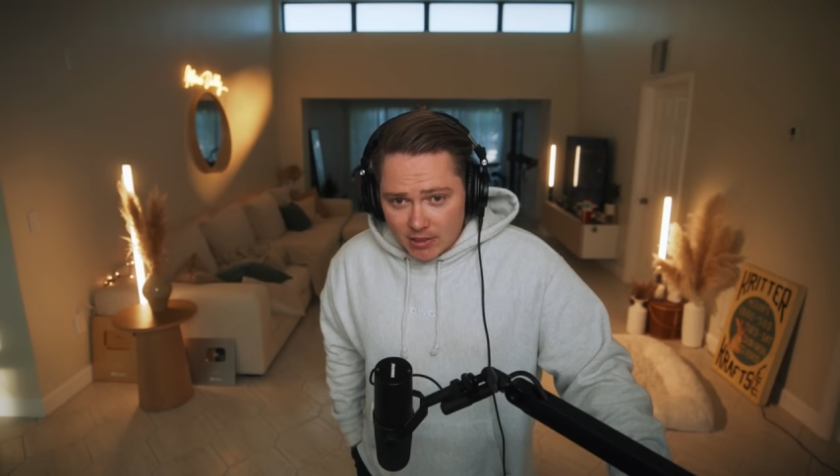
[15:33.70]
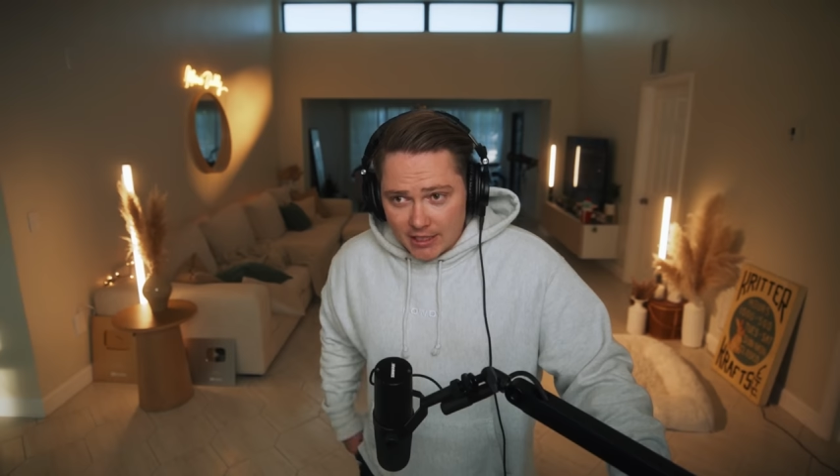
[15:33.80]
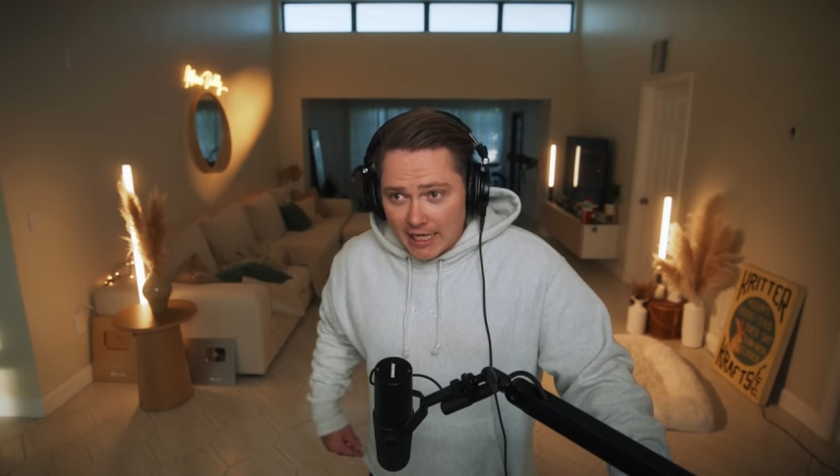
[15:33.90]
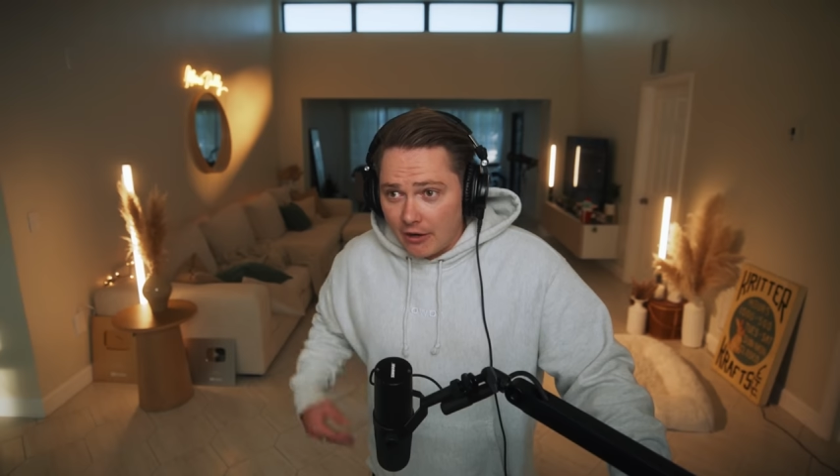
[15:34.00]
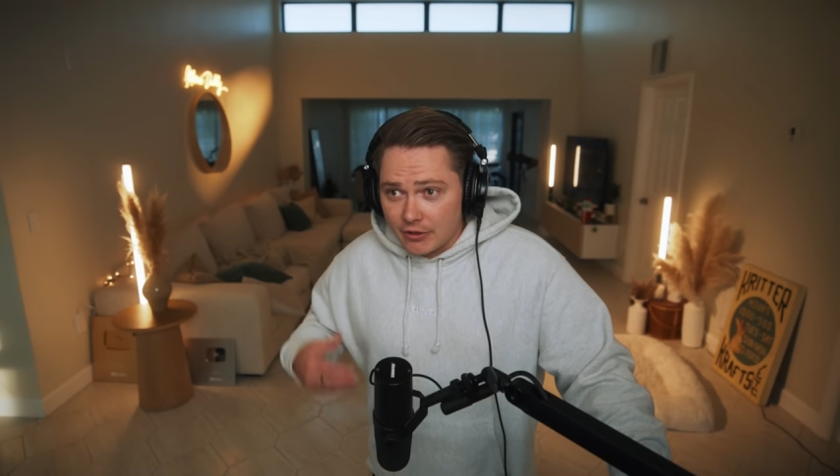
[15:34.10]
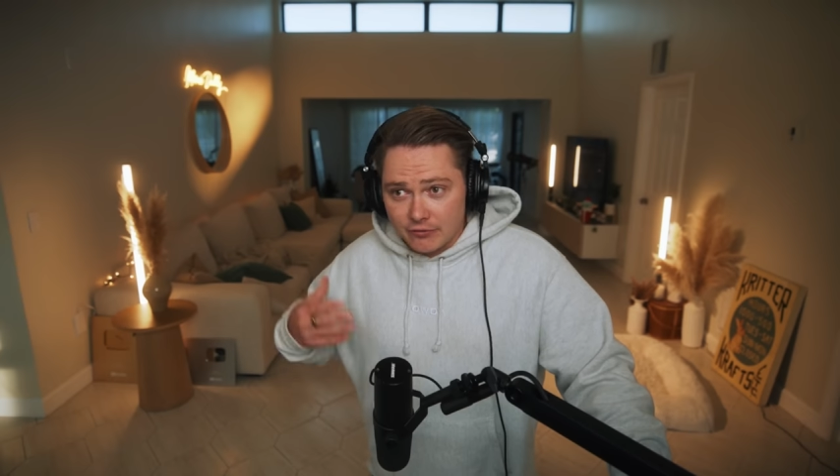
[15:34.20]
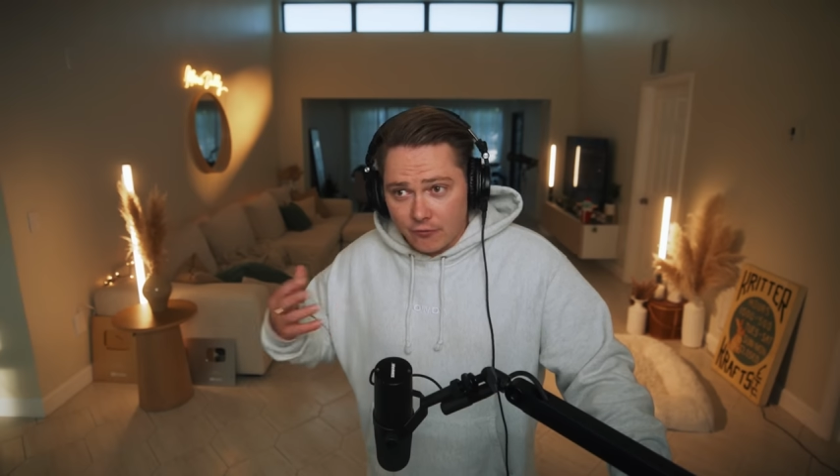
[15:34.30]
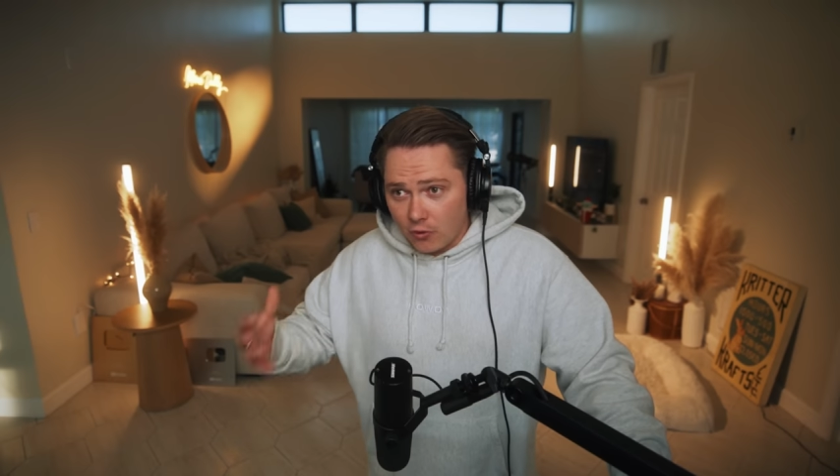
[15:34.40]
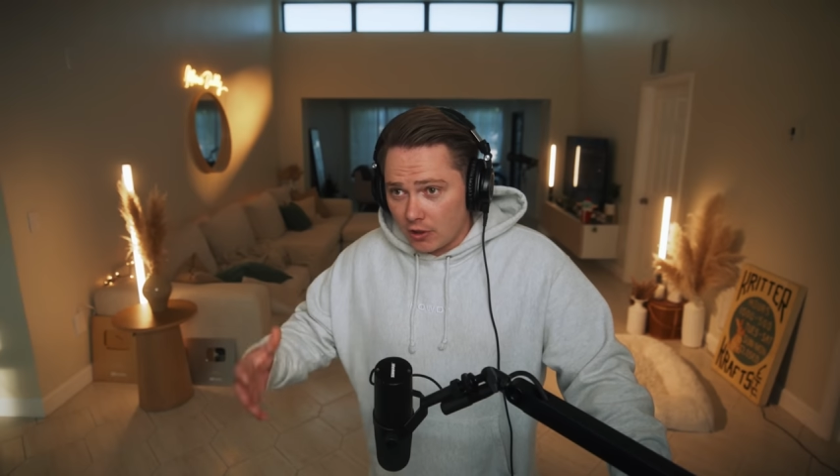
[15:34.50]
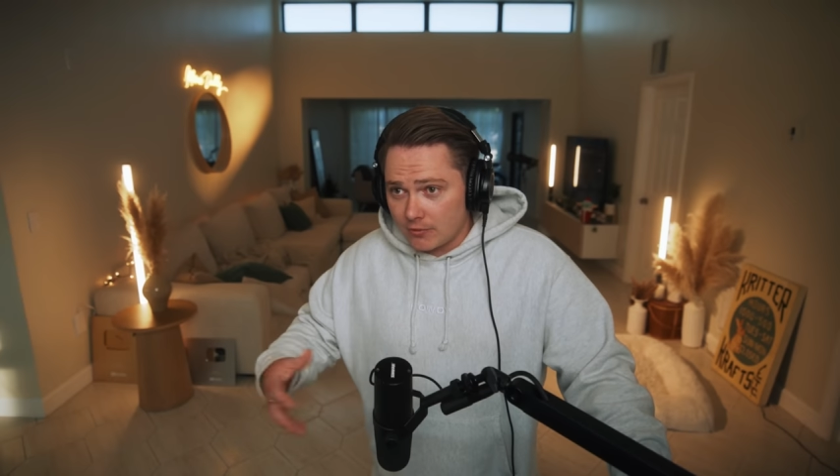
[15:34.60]
accounted
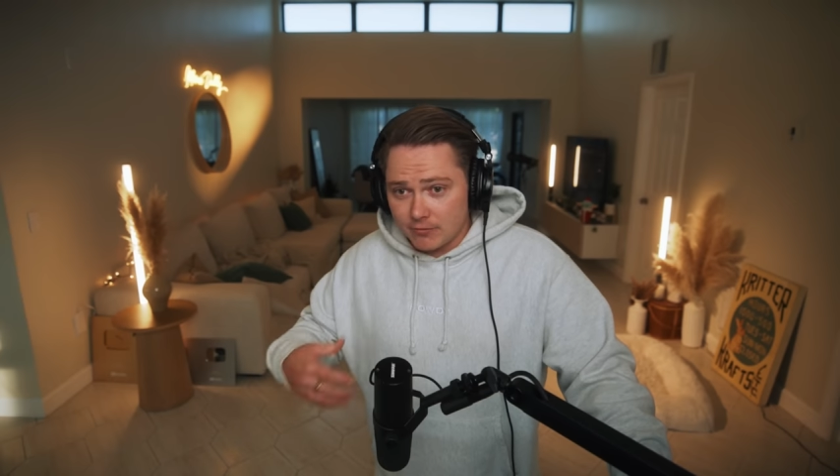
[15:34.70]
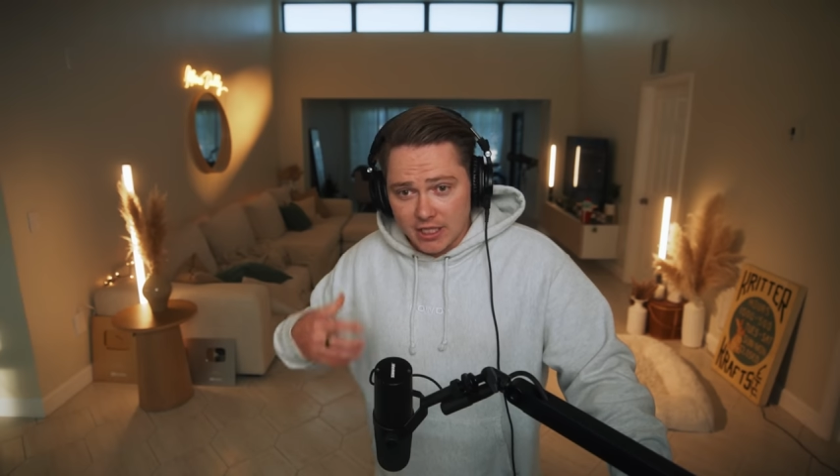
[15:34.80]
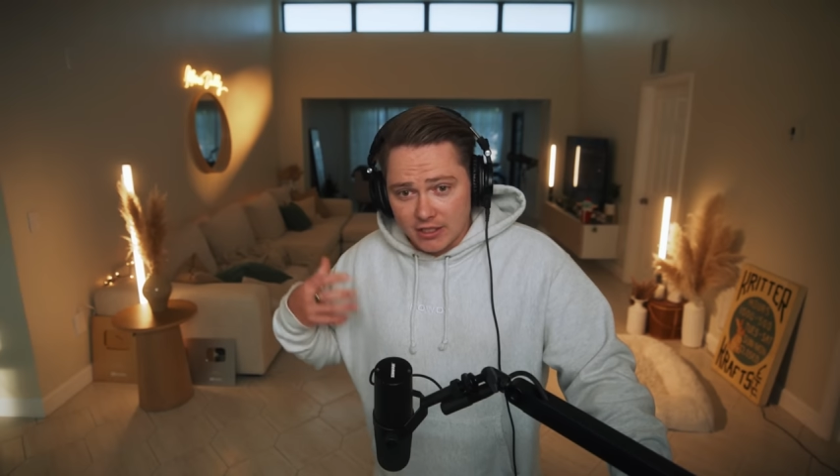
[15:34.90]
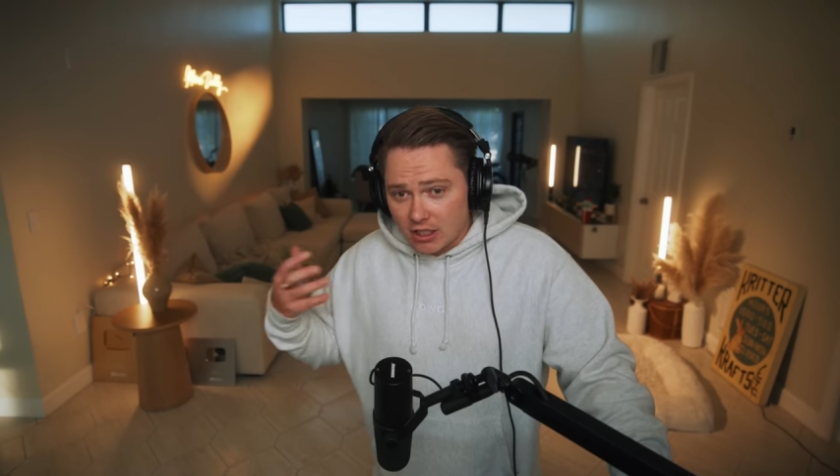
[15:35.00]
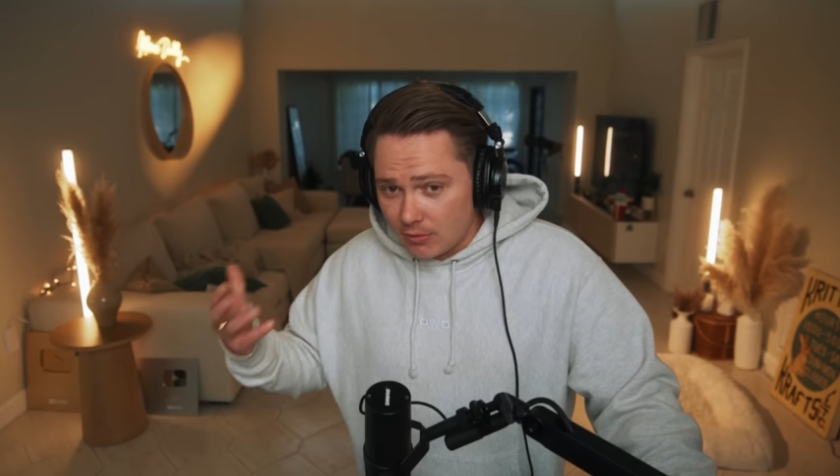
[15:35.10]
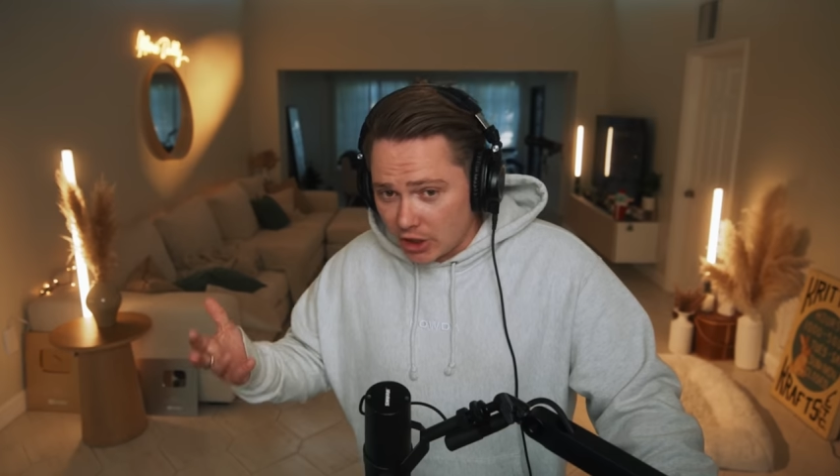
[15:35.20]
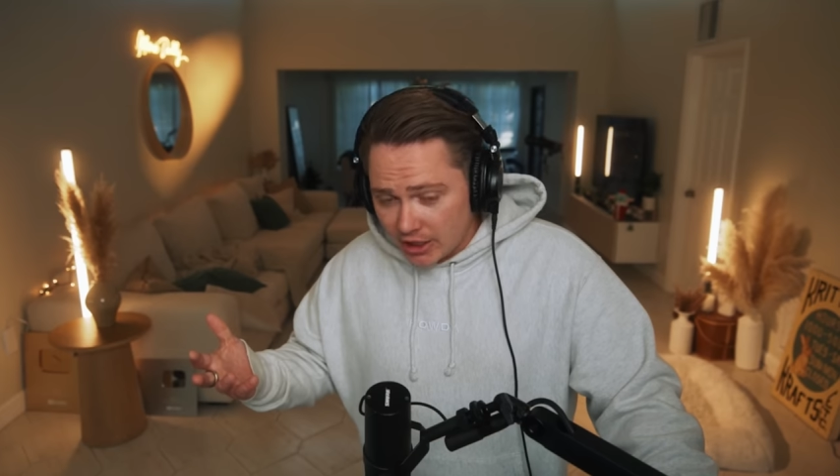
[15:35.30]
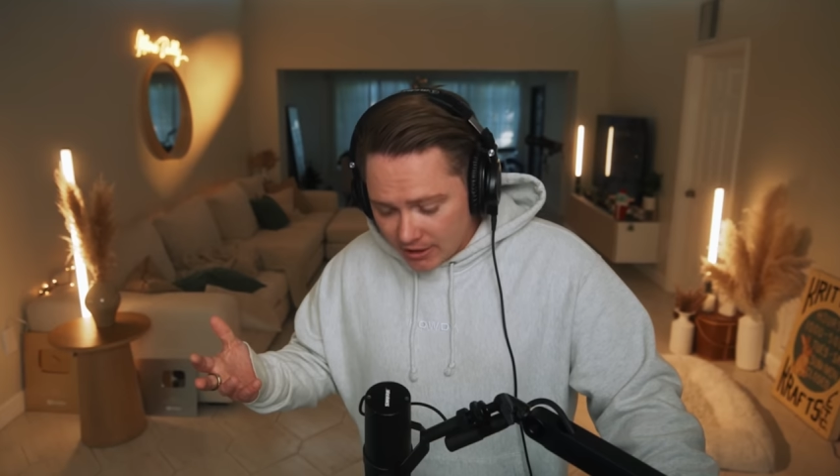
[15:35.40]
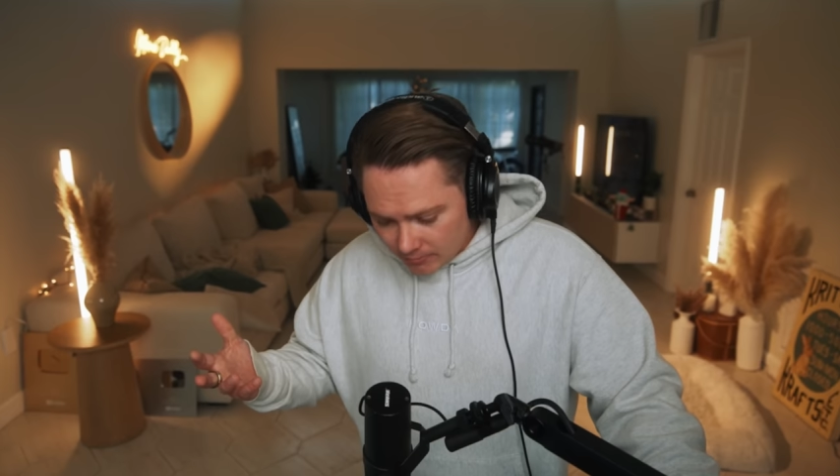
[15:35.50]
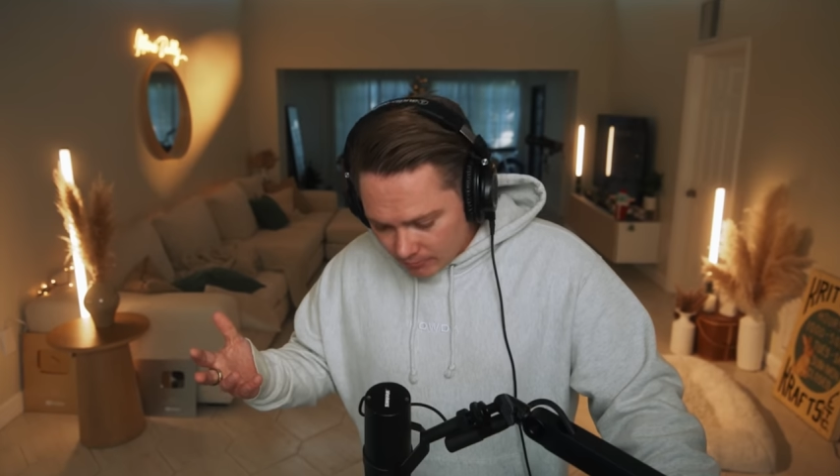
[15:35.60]
for in the
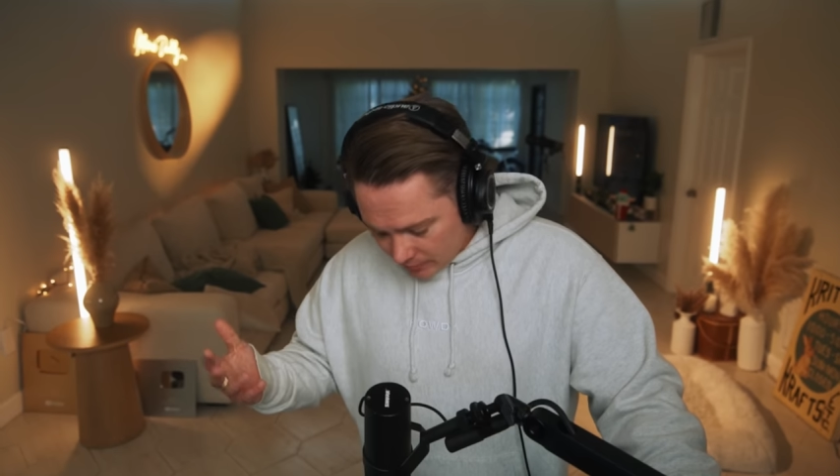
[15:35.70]
community,